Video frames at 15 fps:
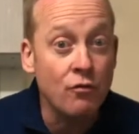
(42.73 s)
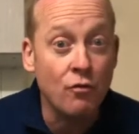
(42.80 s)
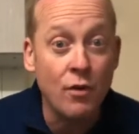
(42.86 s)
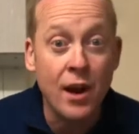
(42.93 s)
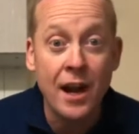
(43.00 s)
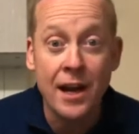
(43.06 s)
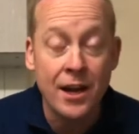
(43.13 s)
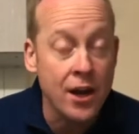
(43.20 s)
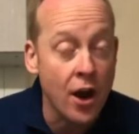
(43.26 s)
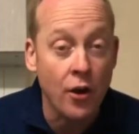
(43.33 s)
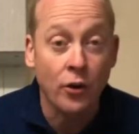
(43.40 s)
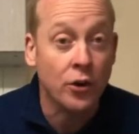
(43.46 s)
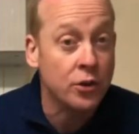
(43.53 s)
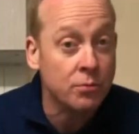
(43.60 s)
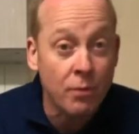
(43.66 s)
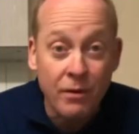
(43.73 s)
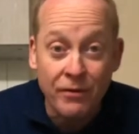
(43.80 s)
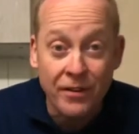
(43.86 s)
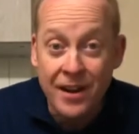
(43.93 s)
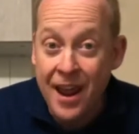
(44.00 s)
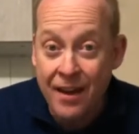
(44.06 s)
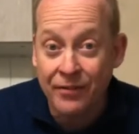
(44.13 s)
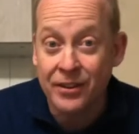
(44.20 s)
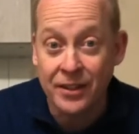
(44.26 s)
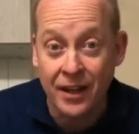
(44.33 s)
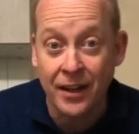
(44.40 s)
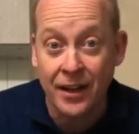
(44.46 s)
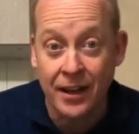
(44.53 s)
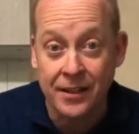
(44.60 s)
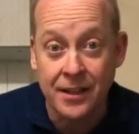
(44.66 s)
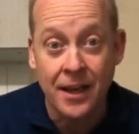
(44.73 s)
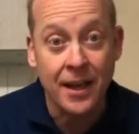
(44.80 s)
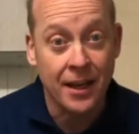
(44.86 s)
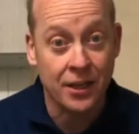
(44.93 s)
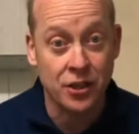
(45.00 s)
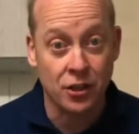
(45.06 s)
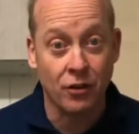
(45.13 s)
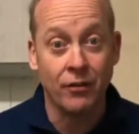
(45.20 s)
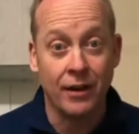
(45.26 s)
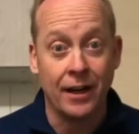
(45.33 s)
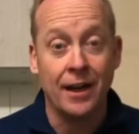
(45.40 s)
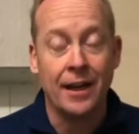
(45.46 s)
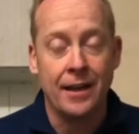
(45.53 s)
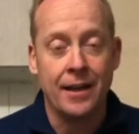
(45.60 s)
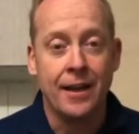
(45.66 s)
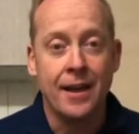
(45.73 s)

really know because we've never done it historically.